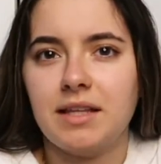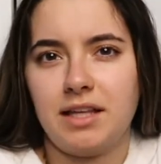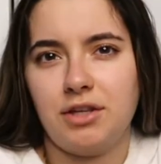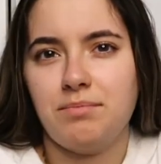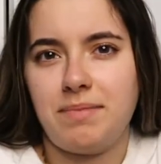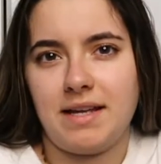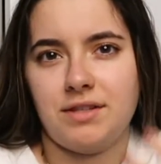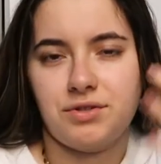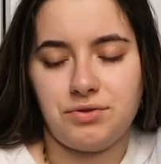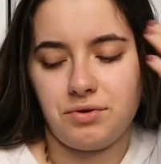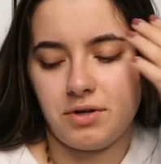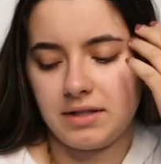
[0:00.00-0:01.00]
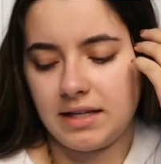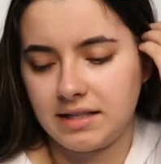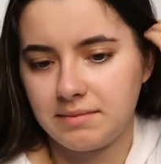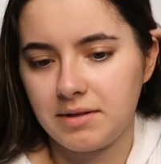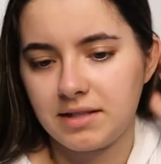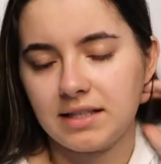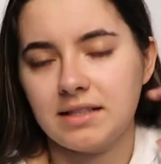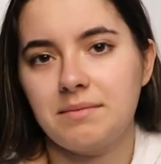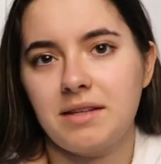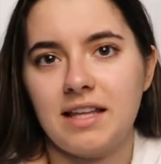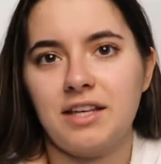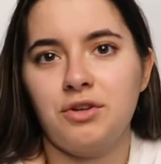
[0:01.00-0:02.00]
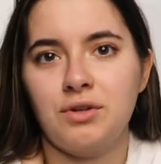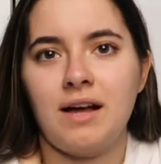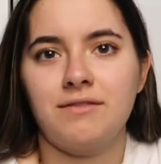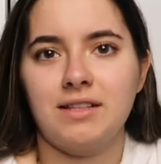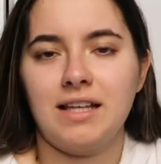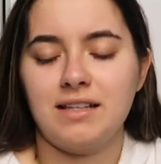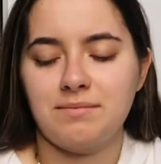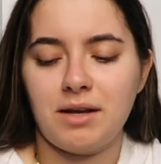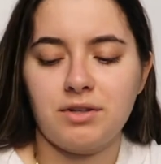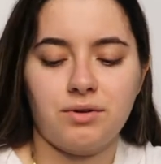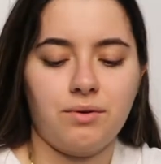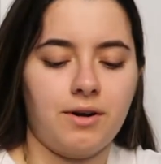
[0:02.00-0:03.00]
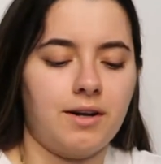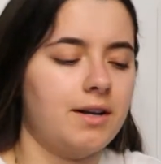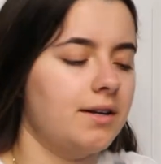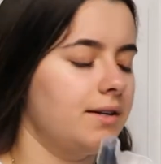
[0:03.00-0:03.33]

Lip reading: like you buy at the store. Like, it smells like something like you'd have to like special order.